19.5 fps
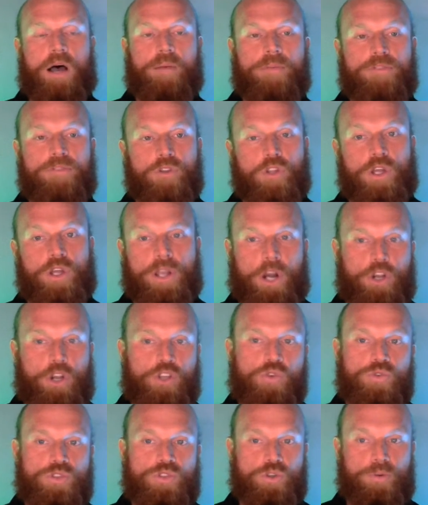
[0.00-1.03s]
If you look at our
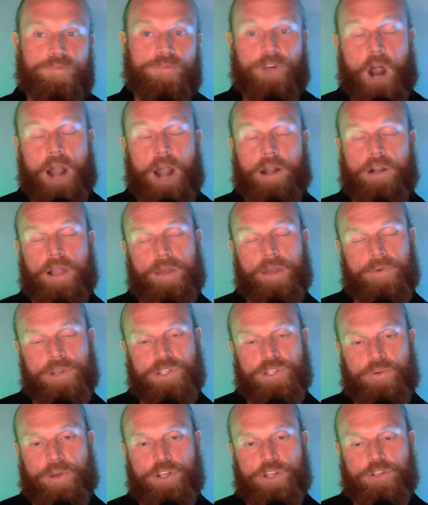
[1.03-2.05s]
YouTube for Ironclad
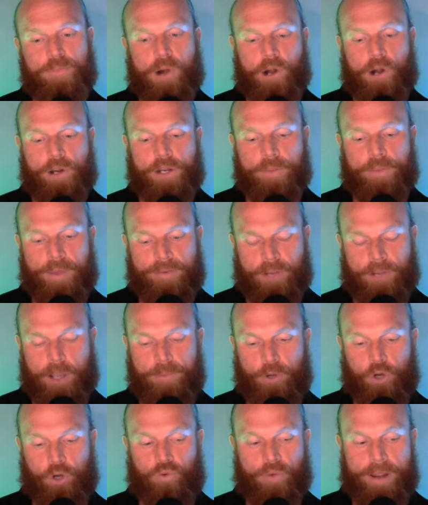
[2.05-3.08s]
Restoration Marketing, we have a couple
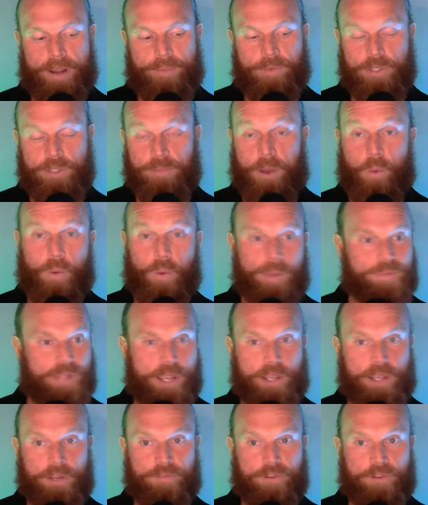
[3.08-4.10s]
great ones about
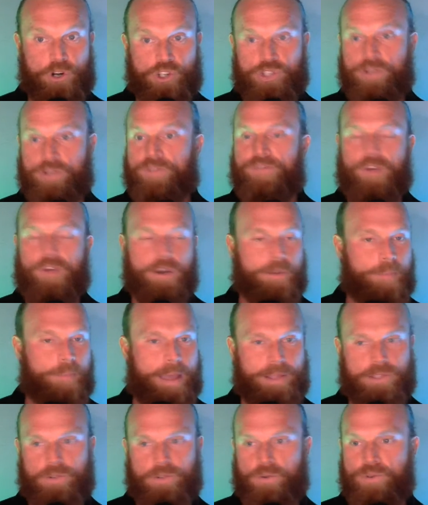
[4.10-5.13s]
website conversion,
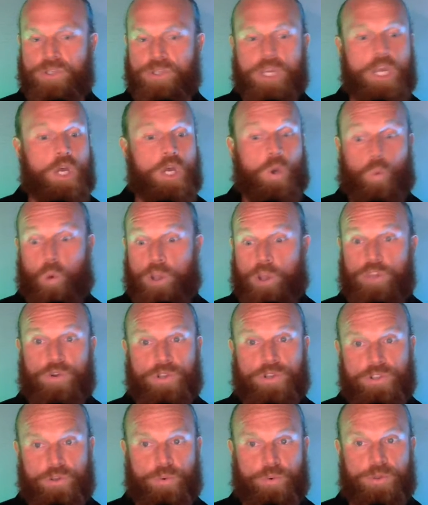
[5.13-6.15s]
fundamentals, what you can
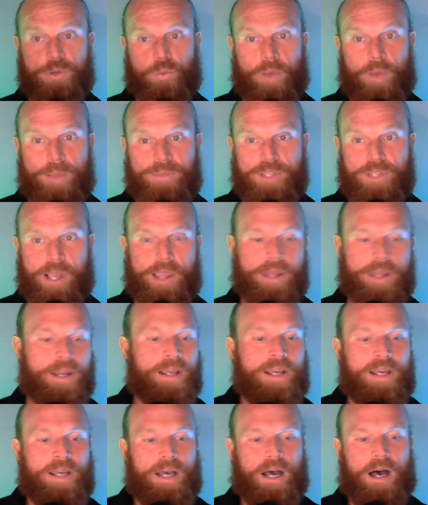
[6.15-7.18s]
do with your website.
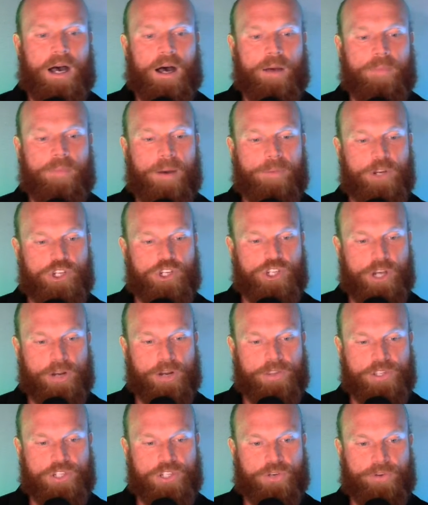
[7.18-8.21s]
I'm going to share the
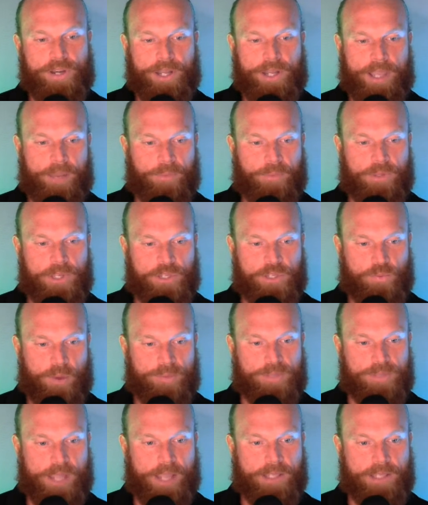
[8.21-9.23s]
screen again with this
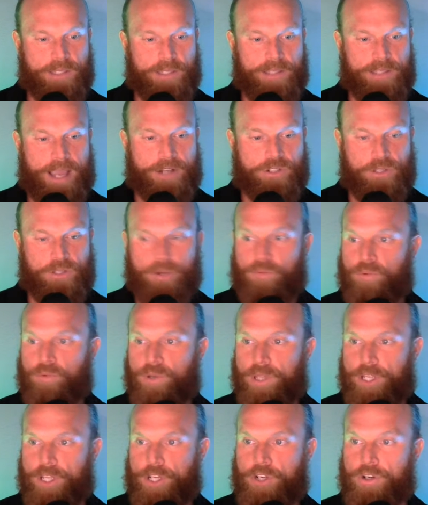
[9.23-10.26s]
website because it's actually a
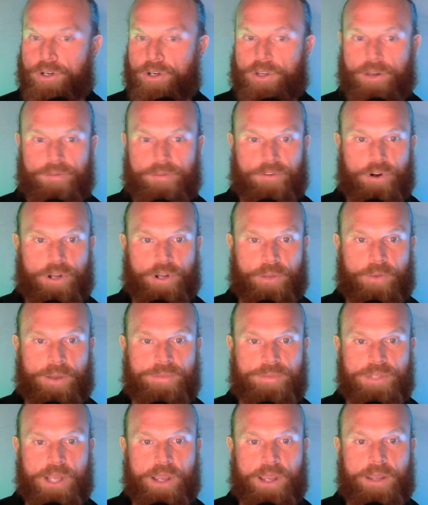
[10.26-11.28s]
really good converting
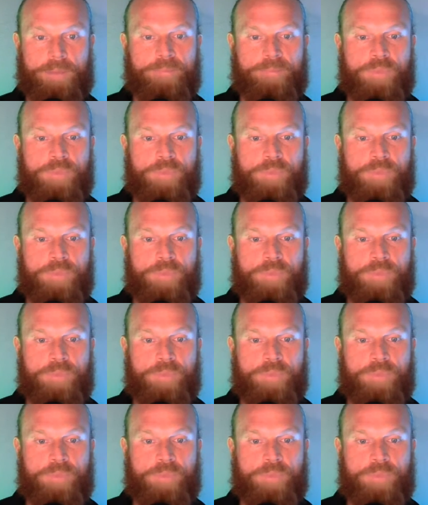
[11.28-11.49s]
website